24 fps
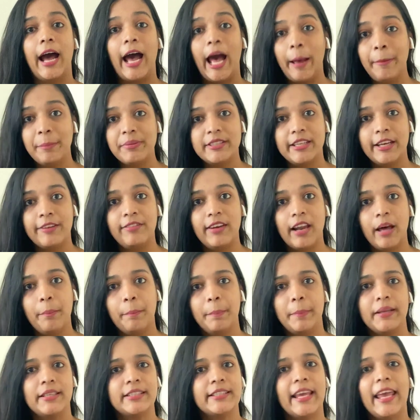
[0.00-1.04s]
app
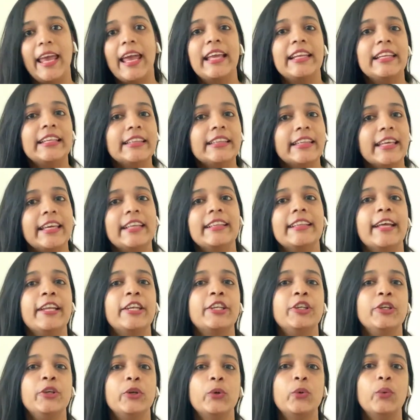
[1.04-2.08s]
development, anything
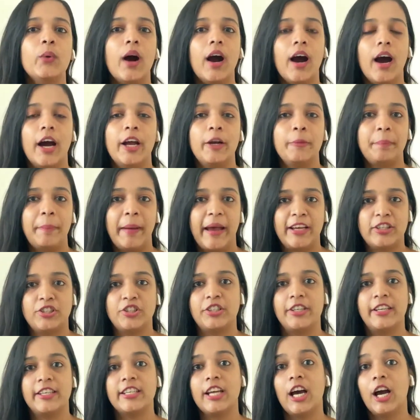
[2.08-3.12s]
that you are
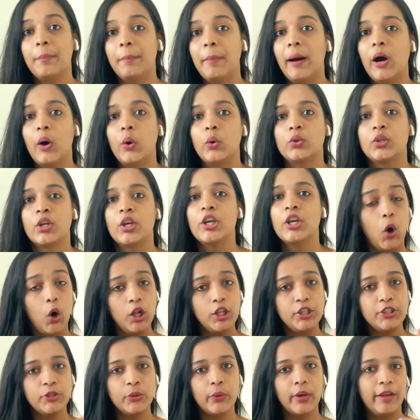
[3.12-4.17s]
passionate about.
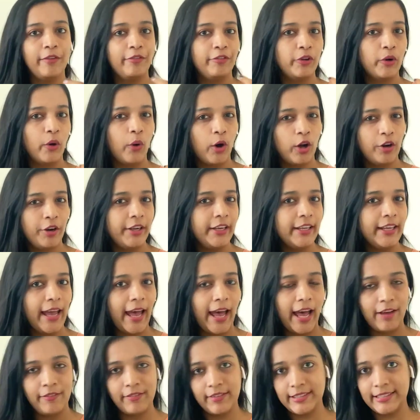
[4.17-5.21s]
Also, if you already
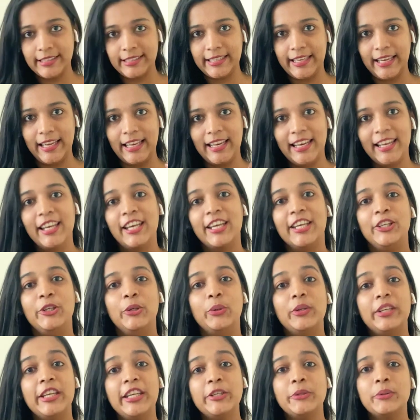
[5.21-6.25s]
have a skill,
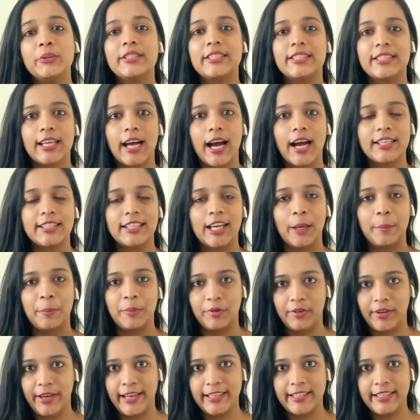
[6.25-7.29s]
you need to start
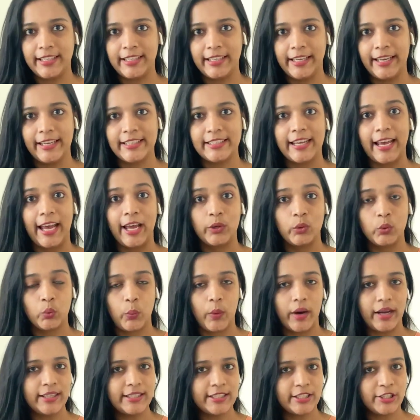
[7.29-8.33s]
upgrading it. And
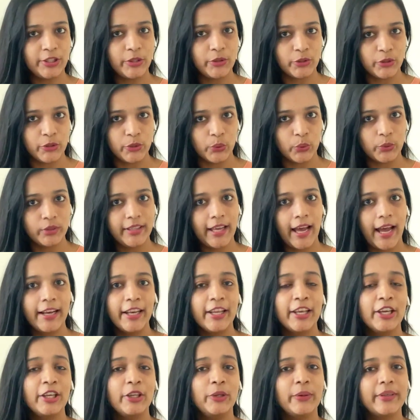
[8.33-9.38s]
once you do that,
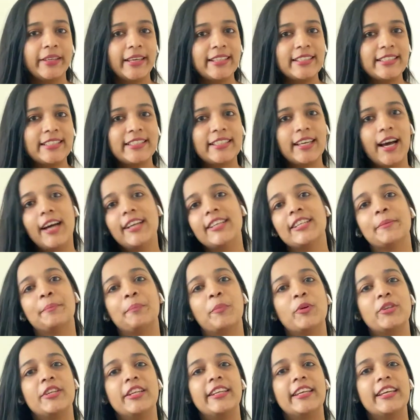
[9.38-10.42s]
you can start
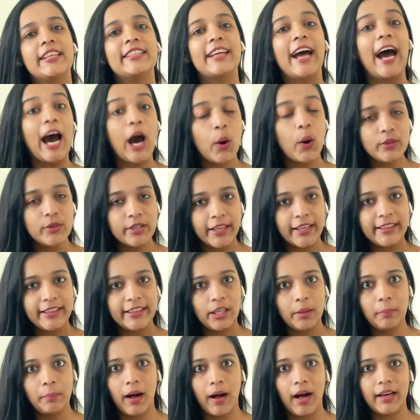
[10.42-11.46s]
putting it out in
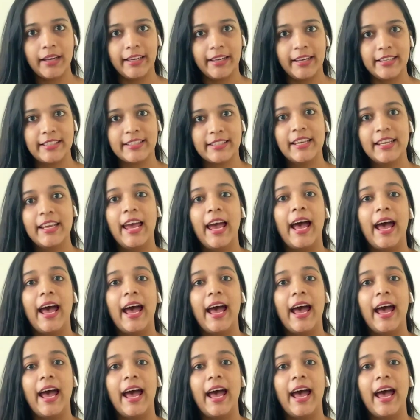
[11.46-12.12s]
the market.